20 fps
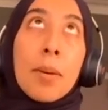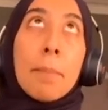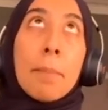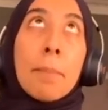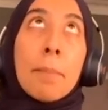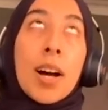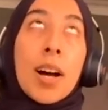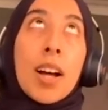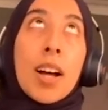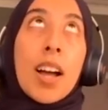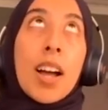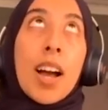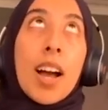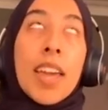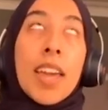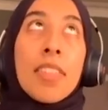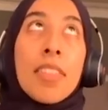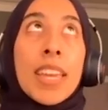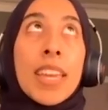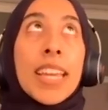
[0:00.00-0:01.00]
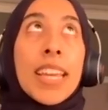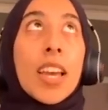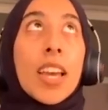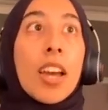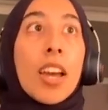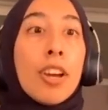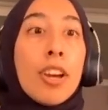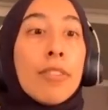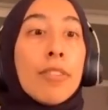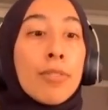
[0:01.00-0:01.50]
But I think
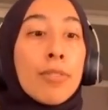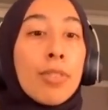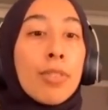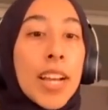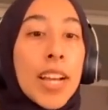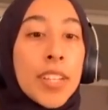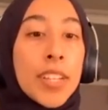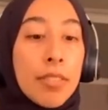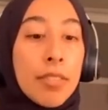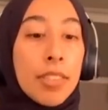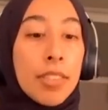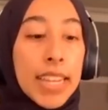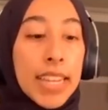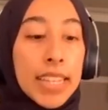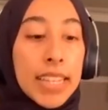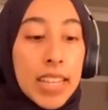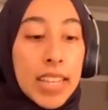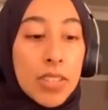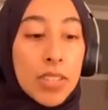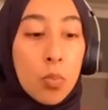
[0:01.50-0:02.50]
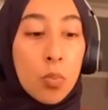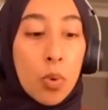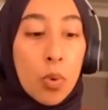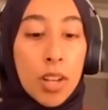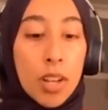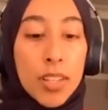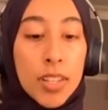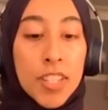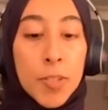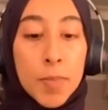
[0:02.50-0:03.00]
overall, I don't think there's
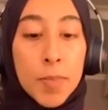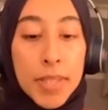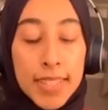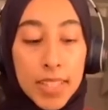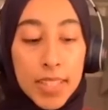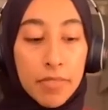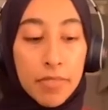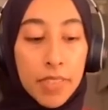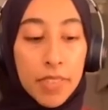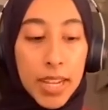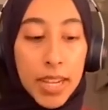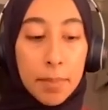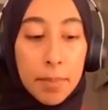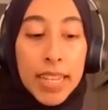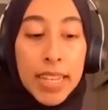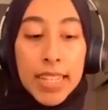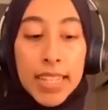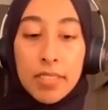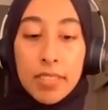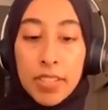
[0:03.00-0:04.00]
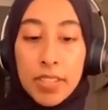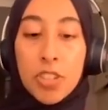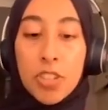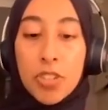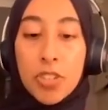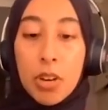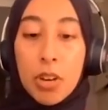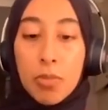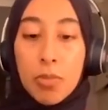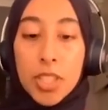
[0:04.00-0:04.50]
one specific piece of
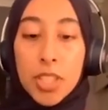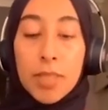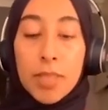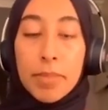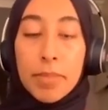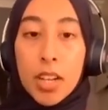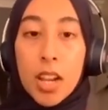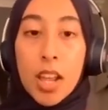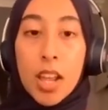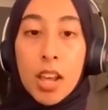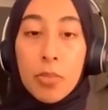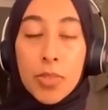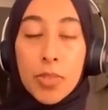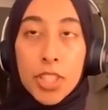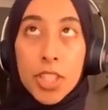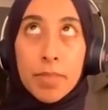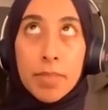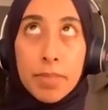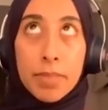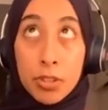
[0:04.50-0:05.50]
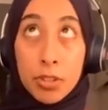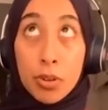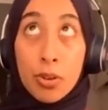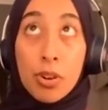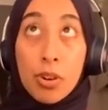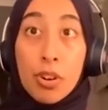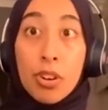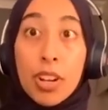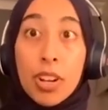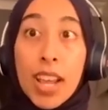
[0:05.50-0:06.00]
history I wish I'd been
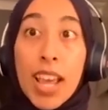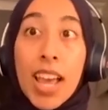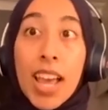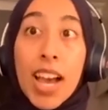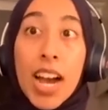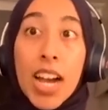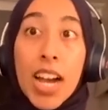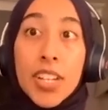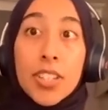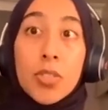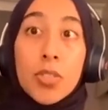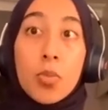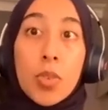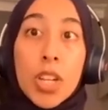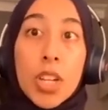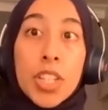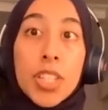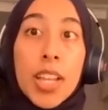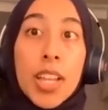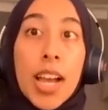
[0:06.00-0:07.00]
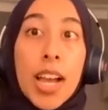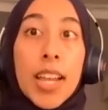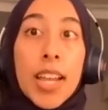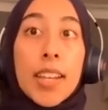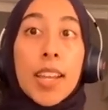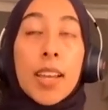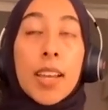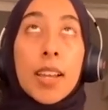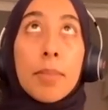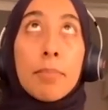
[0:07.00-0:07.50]
taught. I just wish that
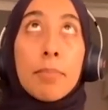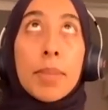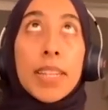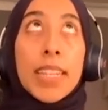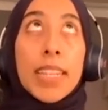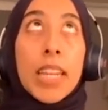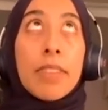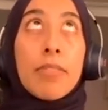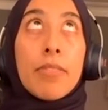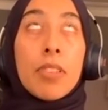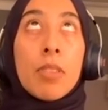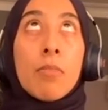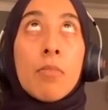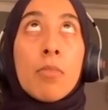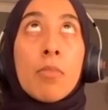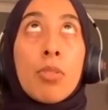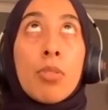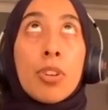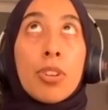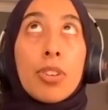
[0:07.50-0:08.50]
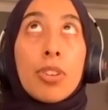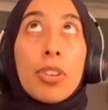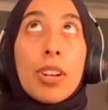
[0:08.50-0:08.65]
I'd been given a more